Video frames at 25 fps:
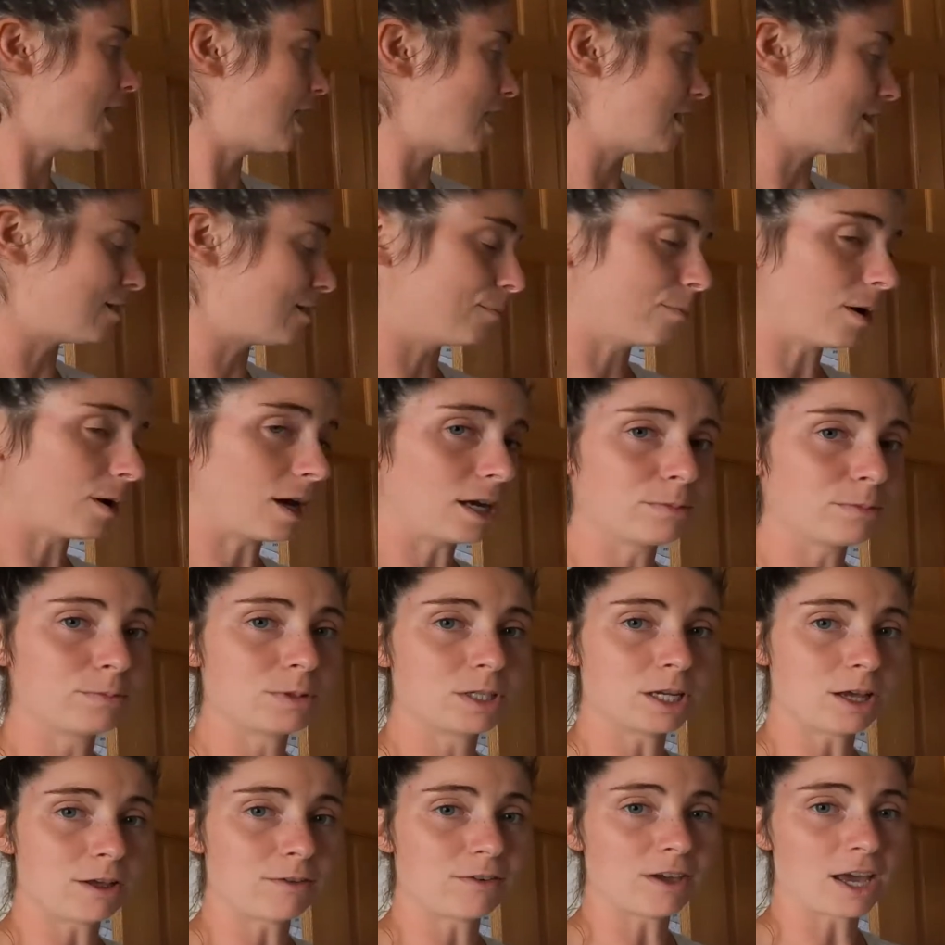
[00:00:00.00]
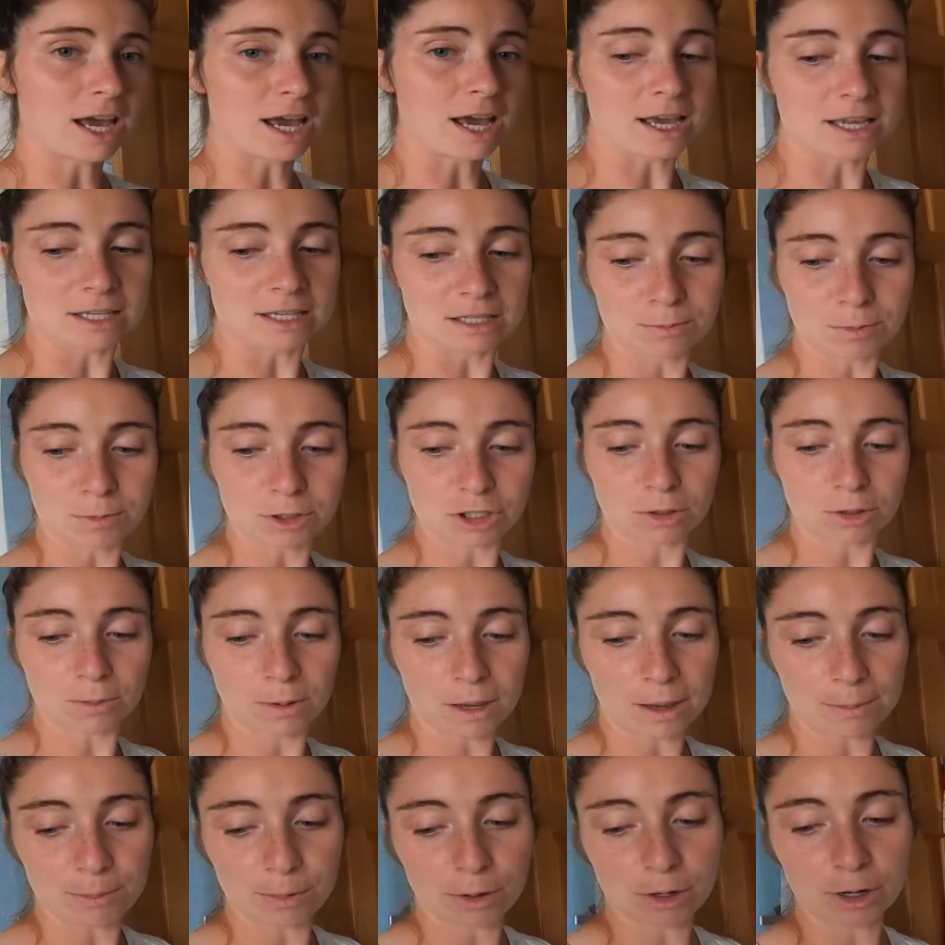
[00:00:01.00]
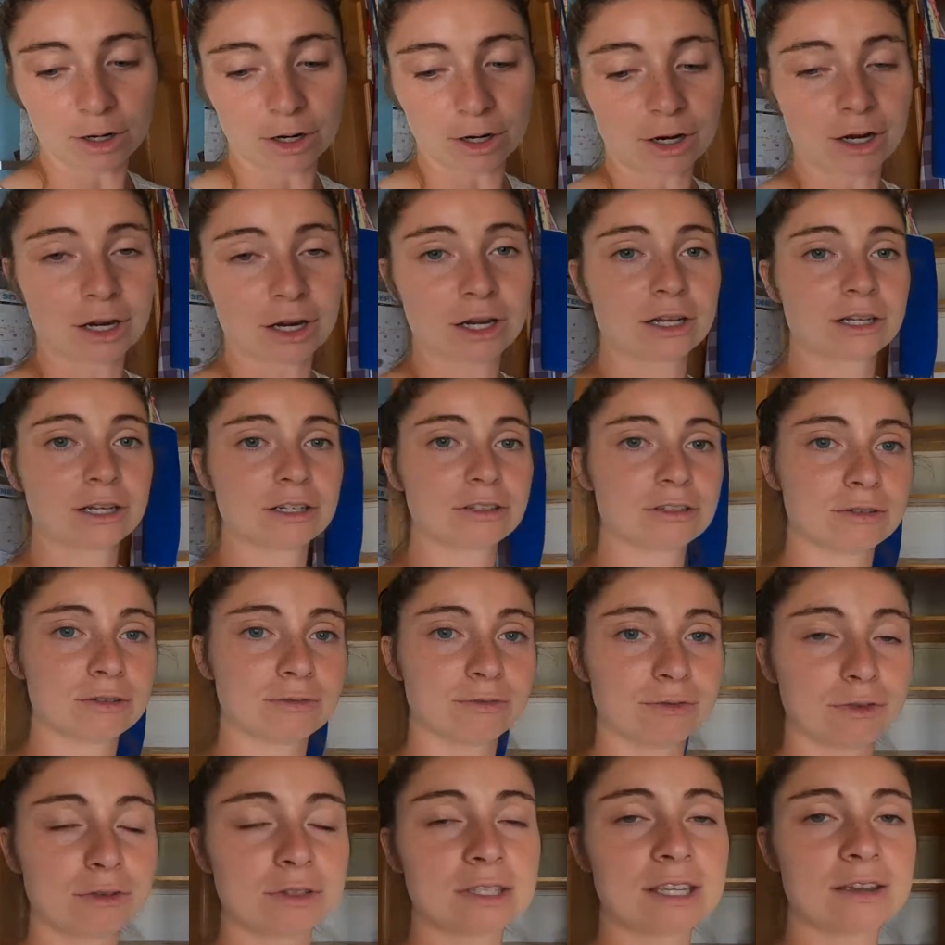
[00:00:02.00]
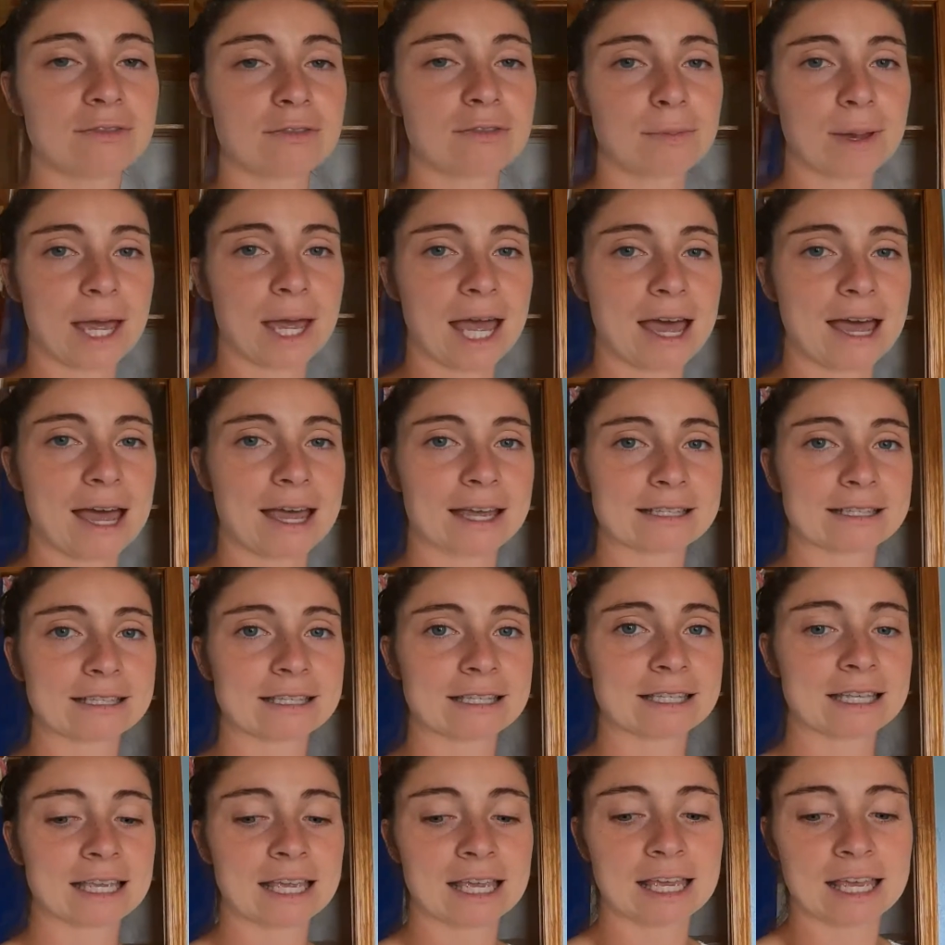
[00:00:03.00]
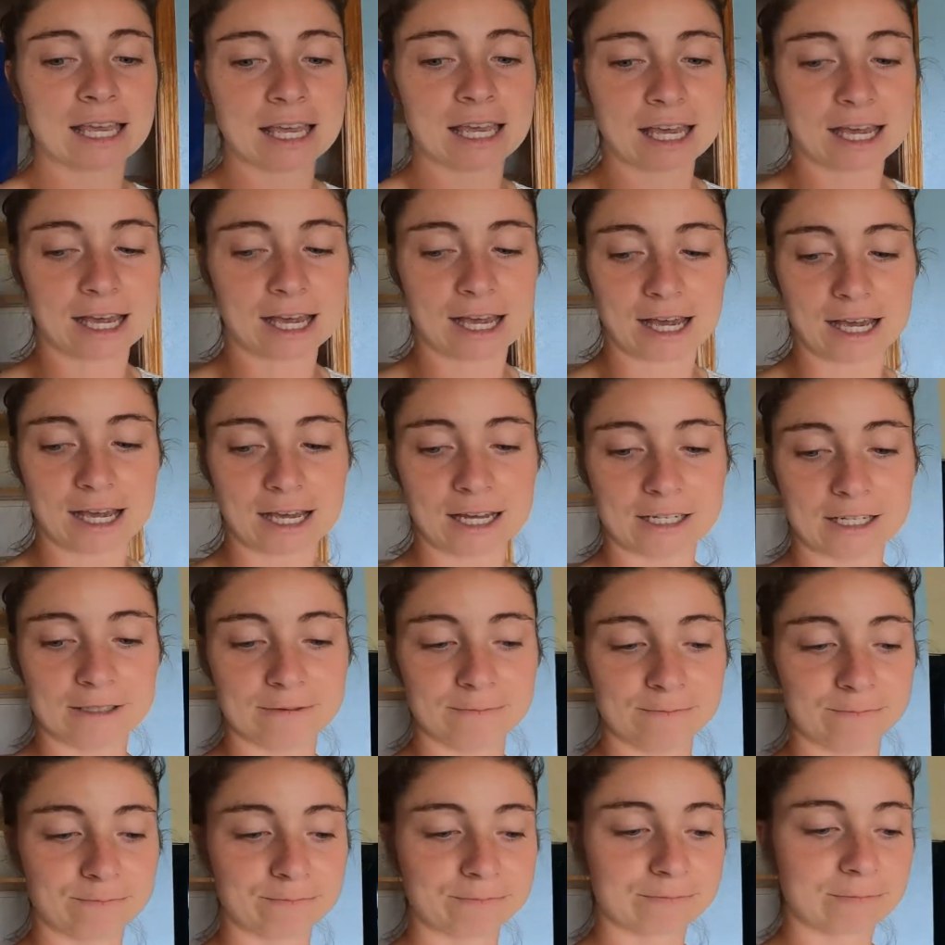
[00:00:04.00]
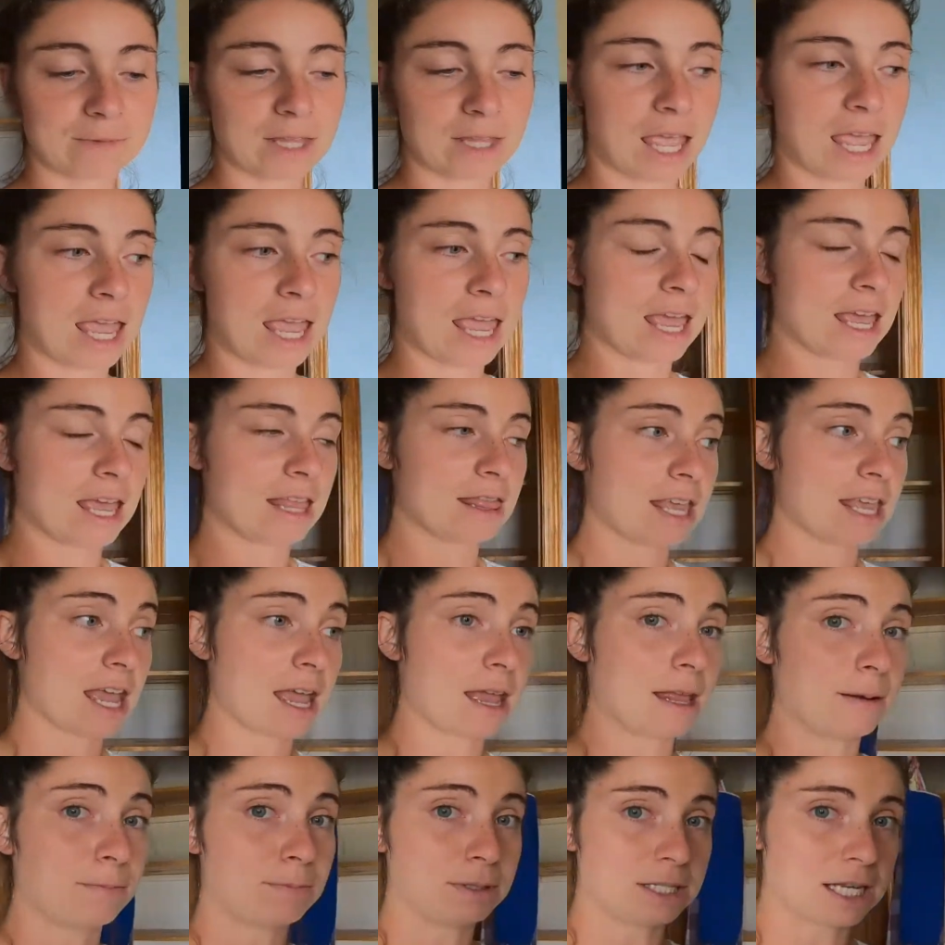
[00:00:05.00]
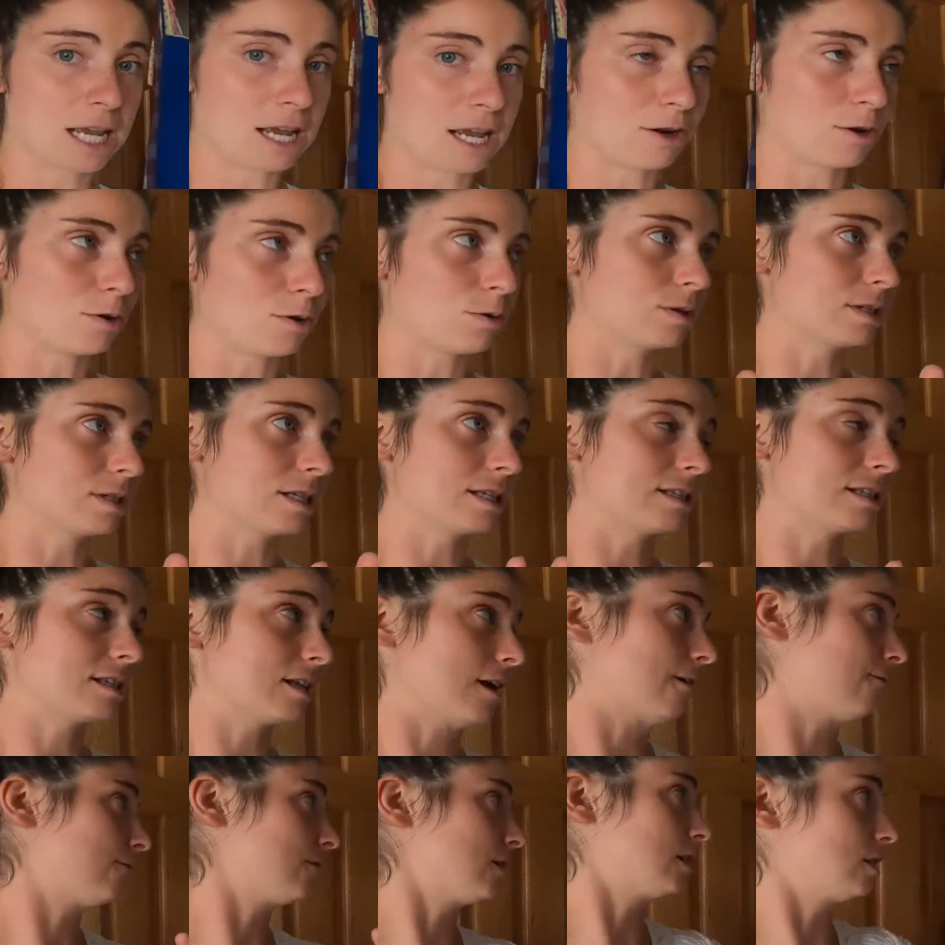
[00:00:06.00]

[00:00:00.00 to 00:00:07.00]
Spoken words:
And then bottom shelf has butcher paper, food saver bags, and then potatoes and stuff.